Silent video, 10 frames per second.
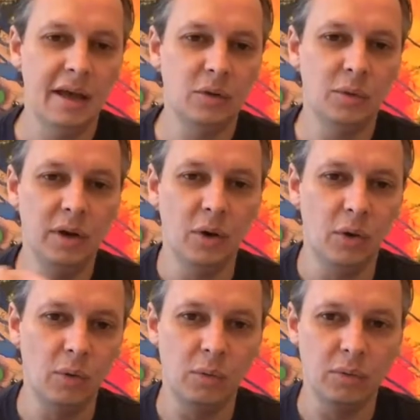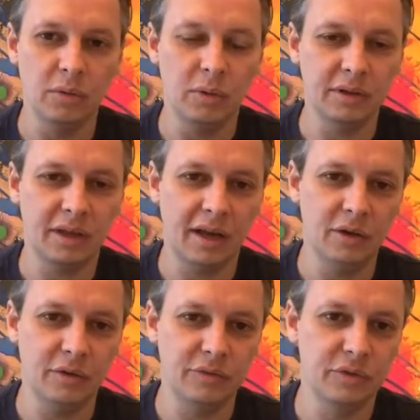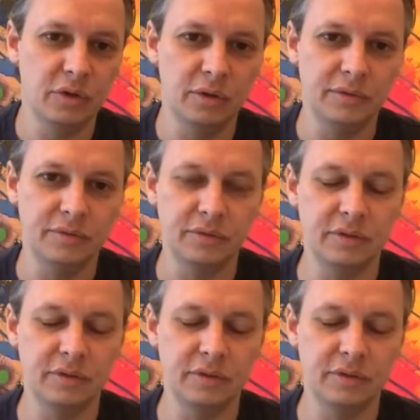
and we know what kind of curve